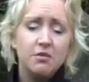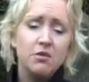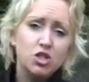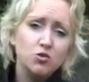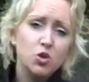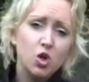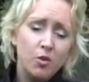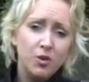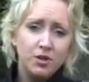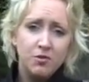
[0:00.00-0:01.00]
are much more
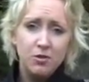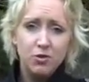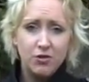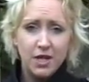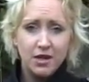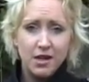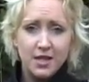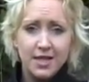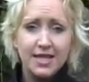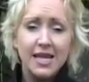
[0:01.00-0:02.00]
common than people
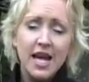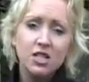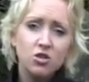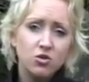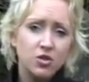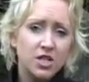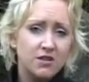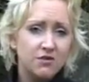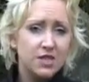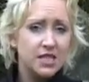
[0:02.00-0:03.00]
realise and can cause
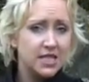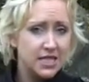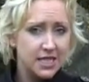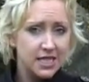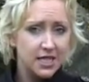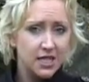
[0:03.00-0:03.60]
infertility.